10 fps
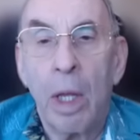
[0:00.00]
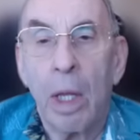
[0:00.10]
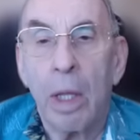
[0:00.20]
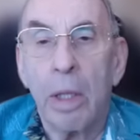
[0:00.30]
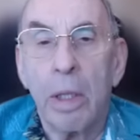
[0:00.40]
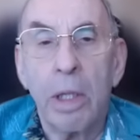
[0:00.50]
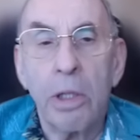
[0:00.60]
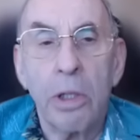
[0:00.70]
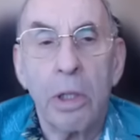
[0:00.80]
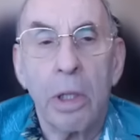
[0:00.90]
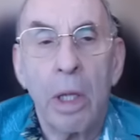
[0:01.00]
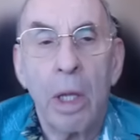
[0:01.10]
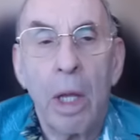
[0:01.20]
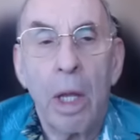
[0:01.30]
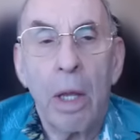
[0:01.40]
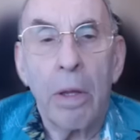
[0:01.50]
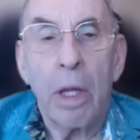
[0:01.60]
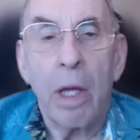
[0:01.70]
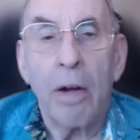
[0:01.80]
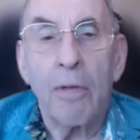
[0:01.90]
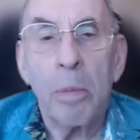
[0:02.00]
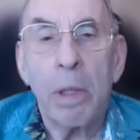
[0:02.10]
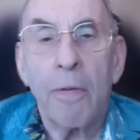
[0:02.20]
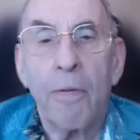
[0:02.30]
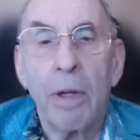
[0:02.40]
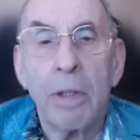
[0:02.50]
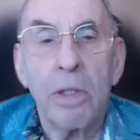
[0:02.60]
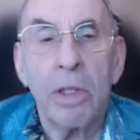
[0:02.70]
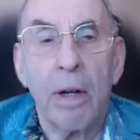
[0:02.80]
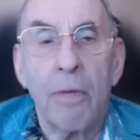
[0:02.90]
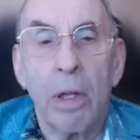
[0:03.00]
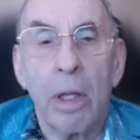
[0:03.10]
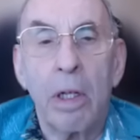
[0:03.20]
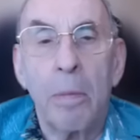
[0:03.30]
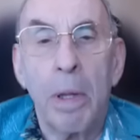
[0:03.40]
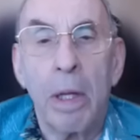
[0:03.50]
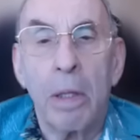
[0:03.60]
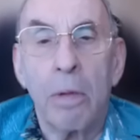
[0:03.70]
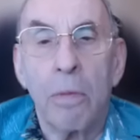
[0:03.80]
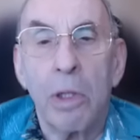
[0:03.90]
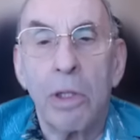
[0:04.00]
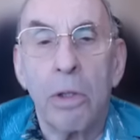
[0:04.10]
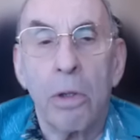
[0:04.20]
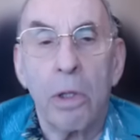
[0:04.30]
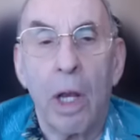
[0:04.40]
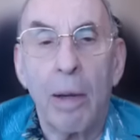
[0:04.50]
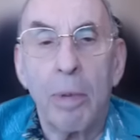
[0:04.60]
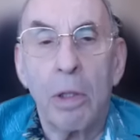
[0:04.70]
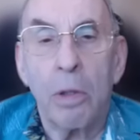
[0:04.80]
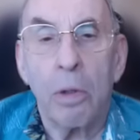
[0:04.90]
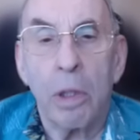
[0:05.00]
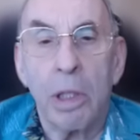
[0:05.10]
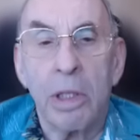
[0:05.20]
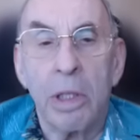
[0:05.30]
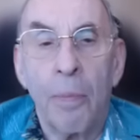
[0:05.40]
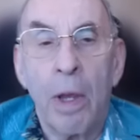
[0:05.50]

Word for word: In addition, the government funds several independent research laboratories